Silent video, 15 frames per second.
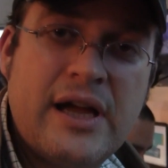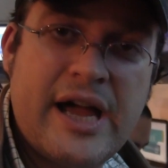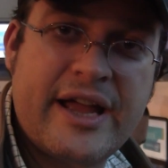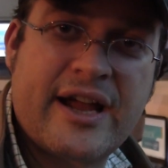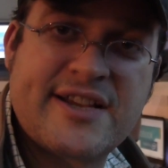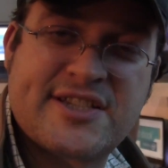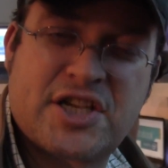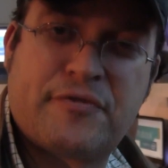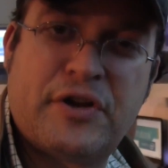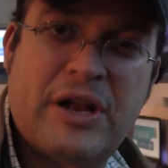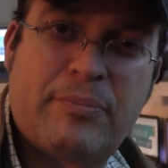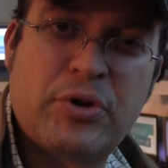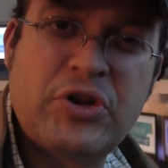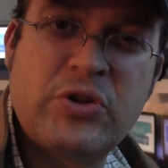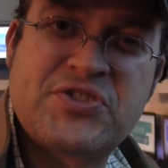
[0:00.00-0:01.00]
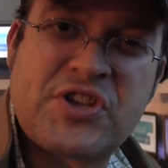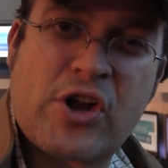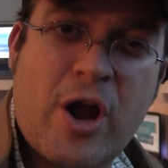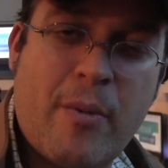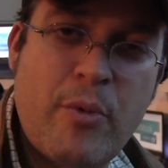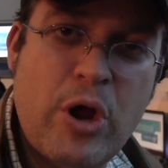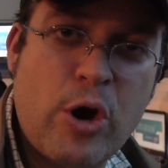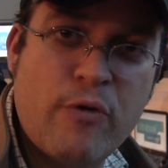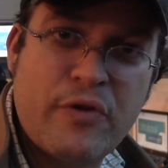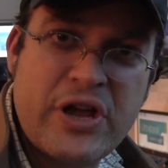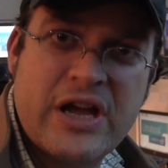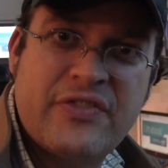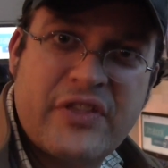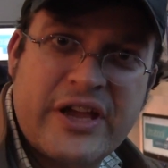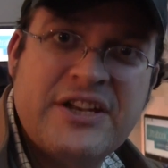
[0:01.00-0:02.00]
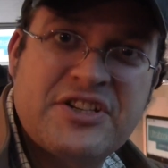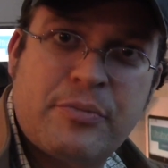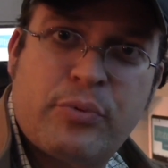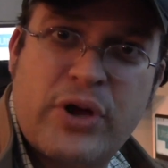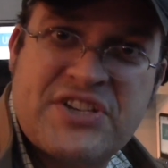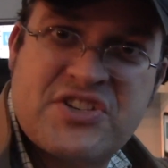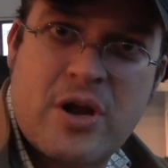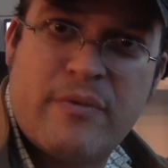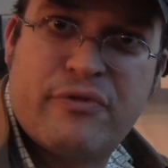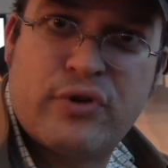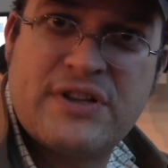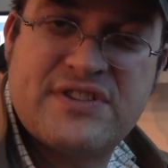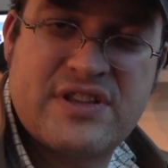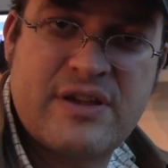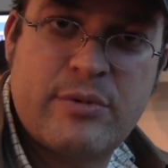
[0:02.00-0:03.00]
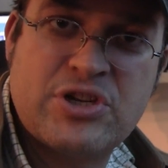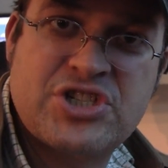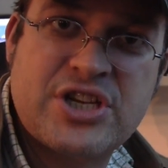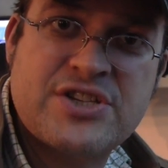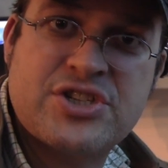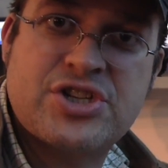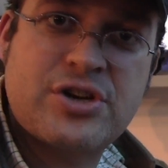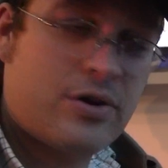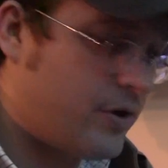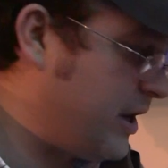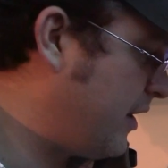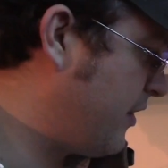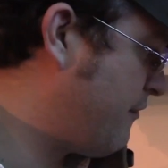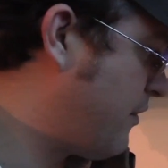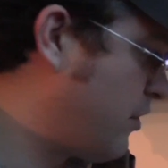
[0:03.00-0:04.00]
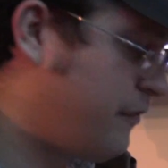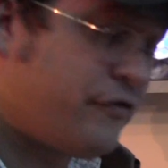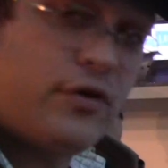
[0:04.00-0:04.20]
Hey guys, Sasha from Netbook News. So come over here at the Intel press conference, and they were just showing the very